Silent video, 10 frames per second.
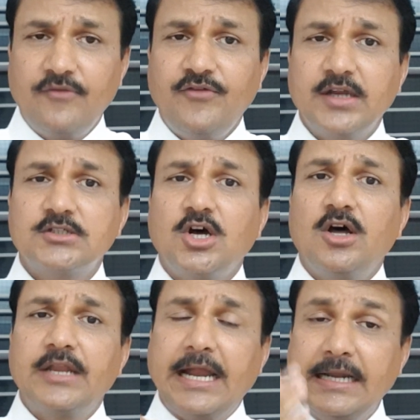effect
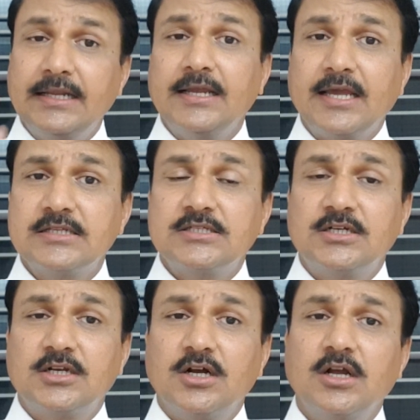on anti-cancer
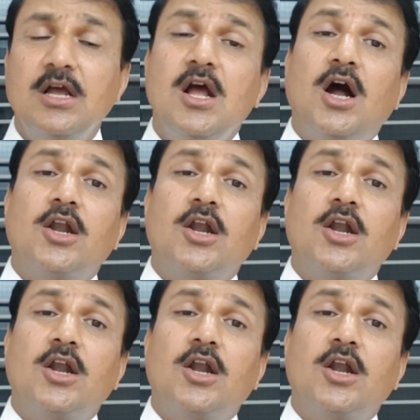drug